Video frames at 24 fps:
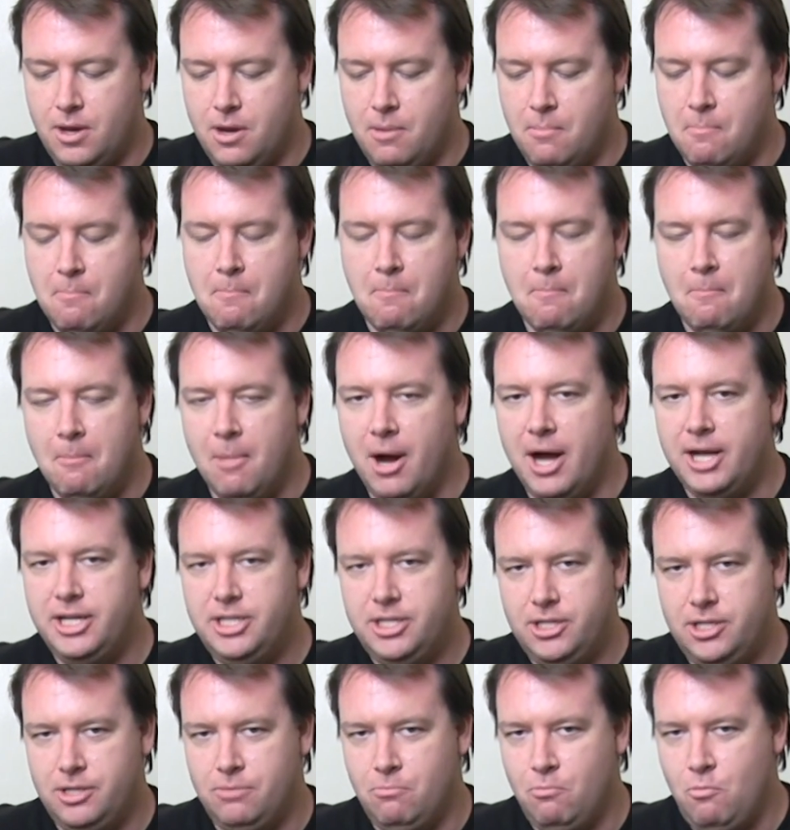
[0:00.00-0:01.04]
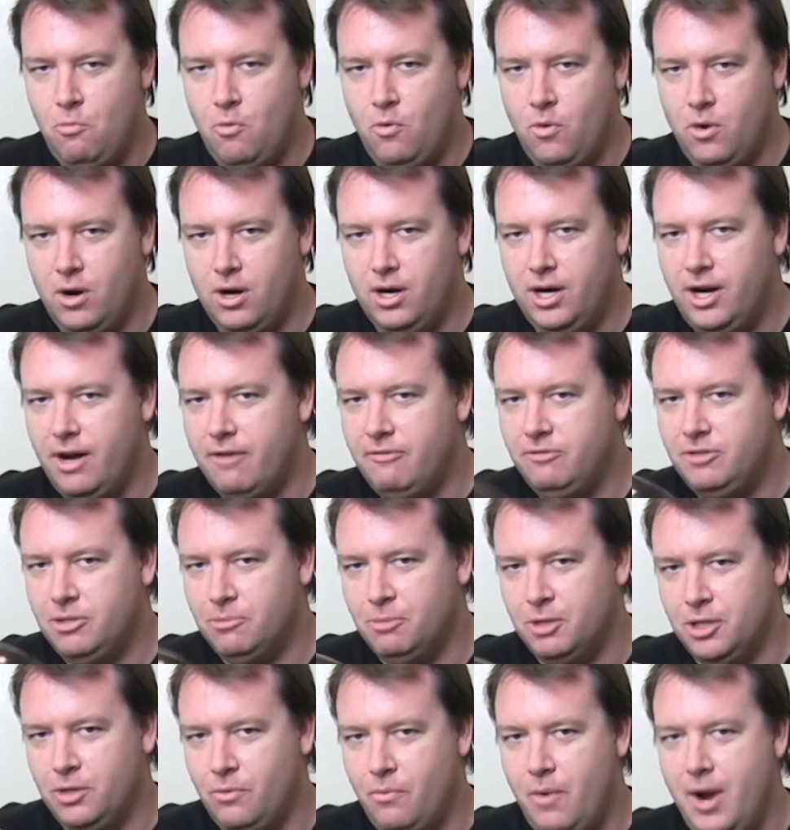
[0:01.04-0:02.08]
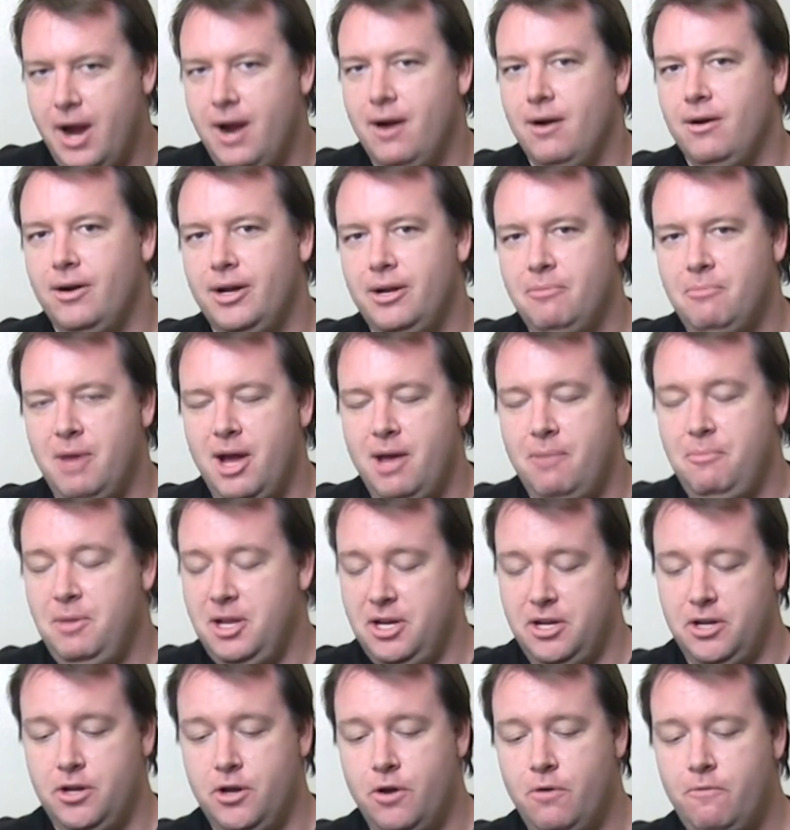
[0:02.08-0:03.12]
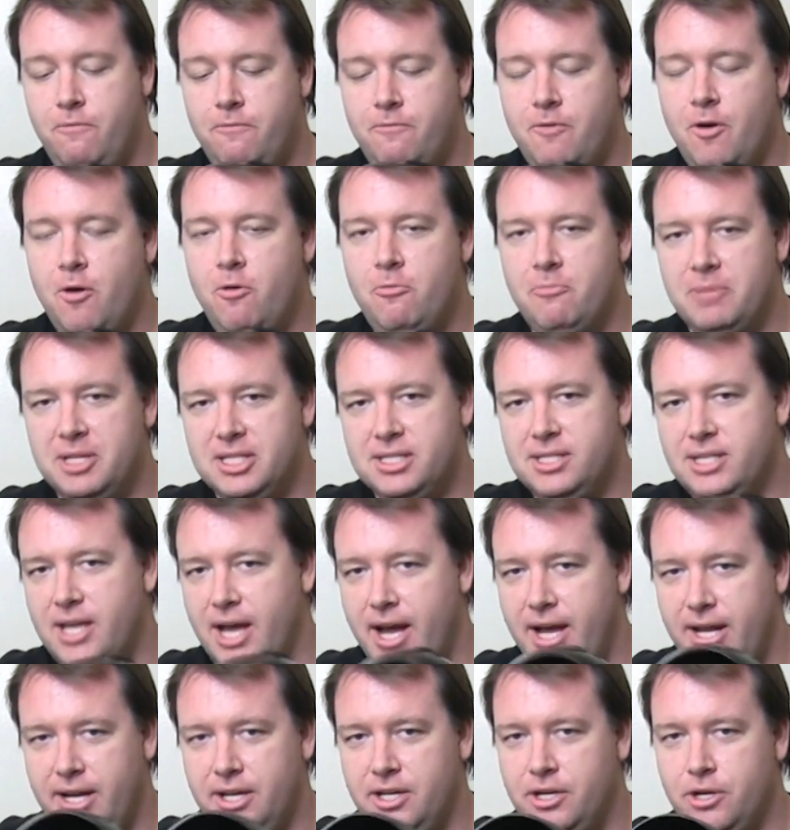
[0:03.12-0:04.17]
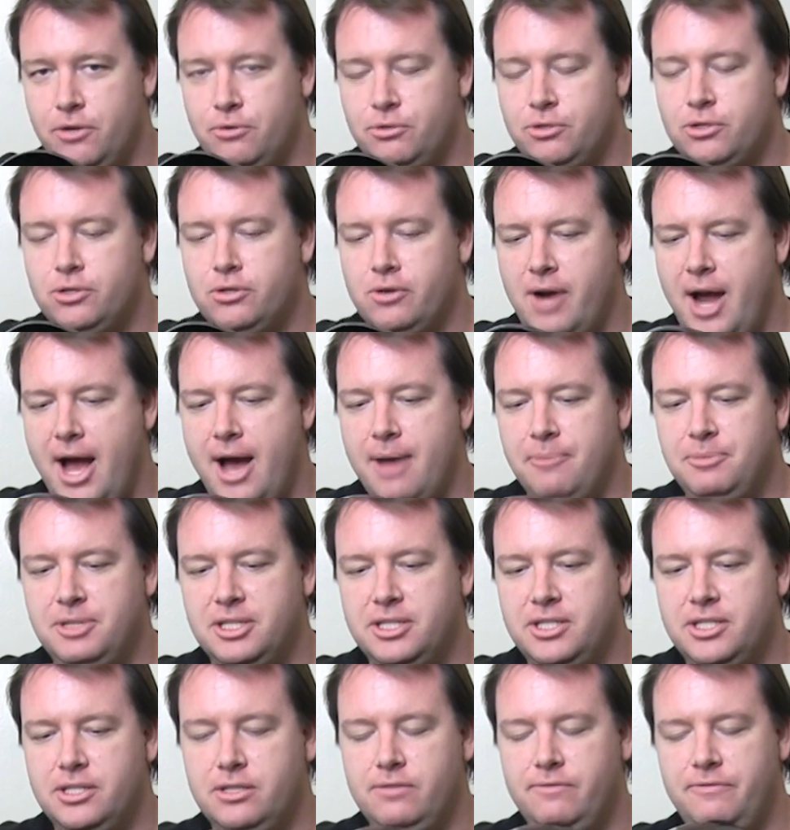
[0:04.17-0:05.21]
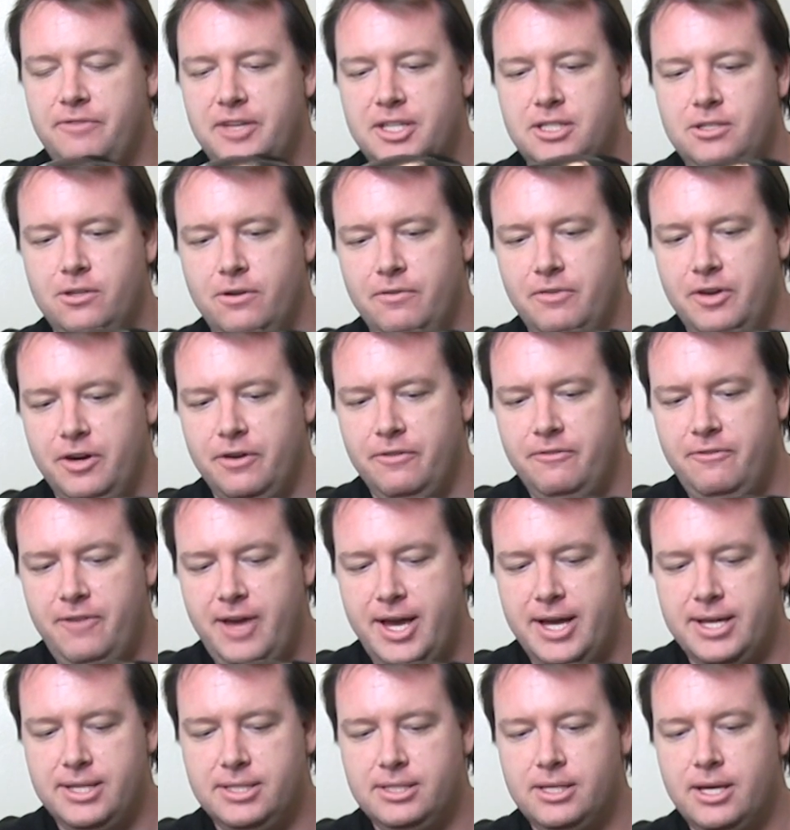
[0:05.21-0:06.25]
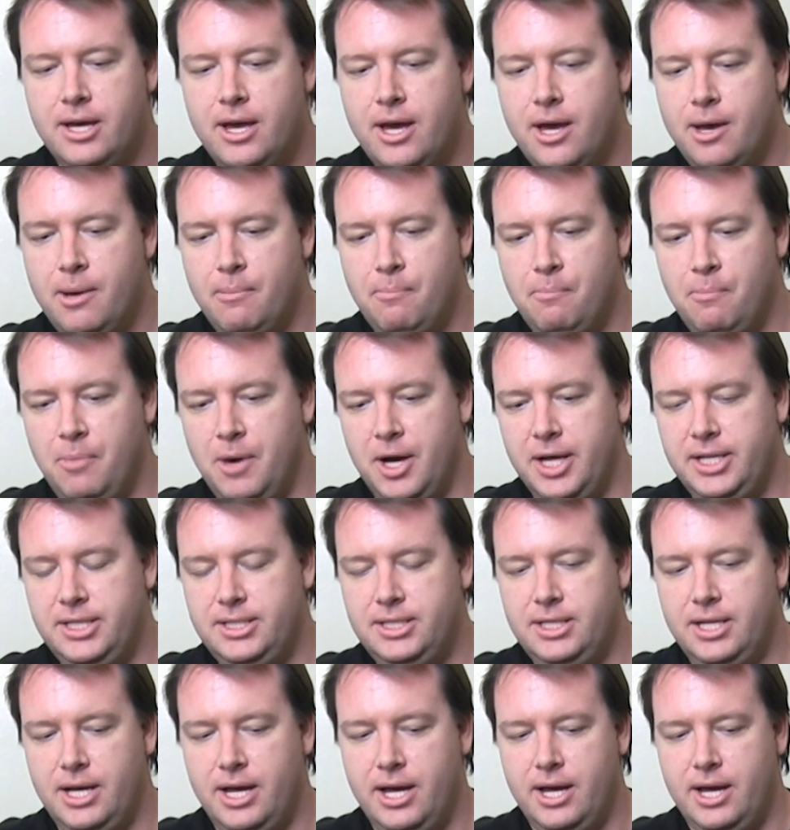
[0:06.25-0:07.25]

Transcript: Much more comfortable to wear, in my opinion. No foam inside and no straps, it just fits over your face, but